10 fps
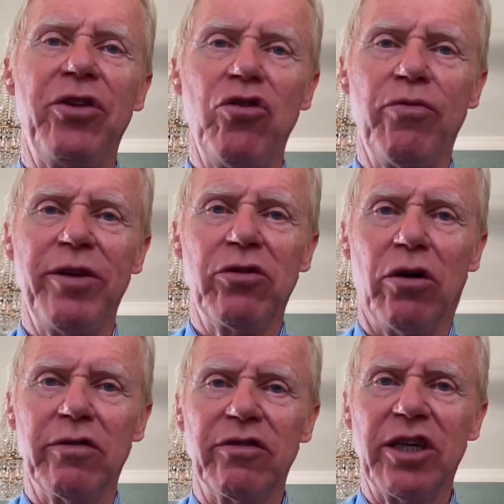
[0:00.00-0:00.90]
European
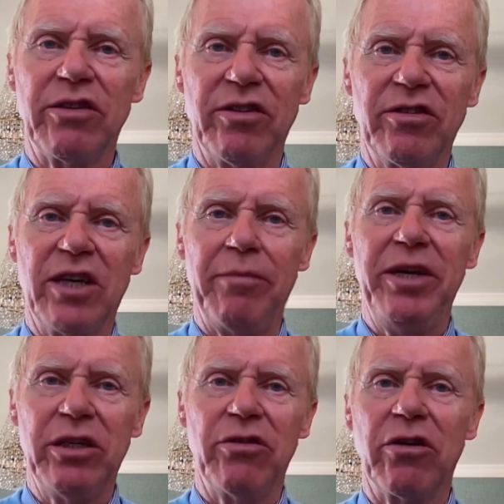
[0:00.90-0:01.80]
Court of Justice come
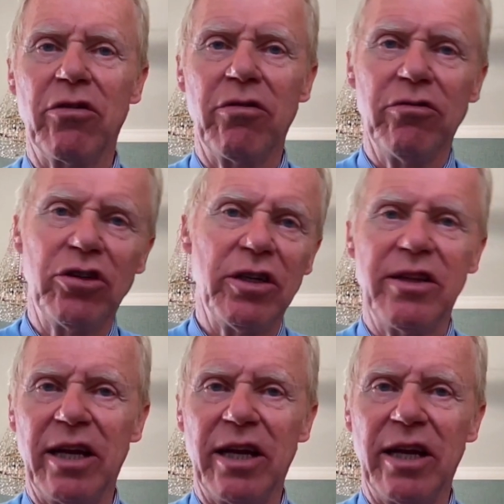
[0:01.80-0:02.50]
here to the conclusion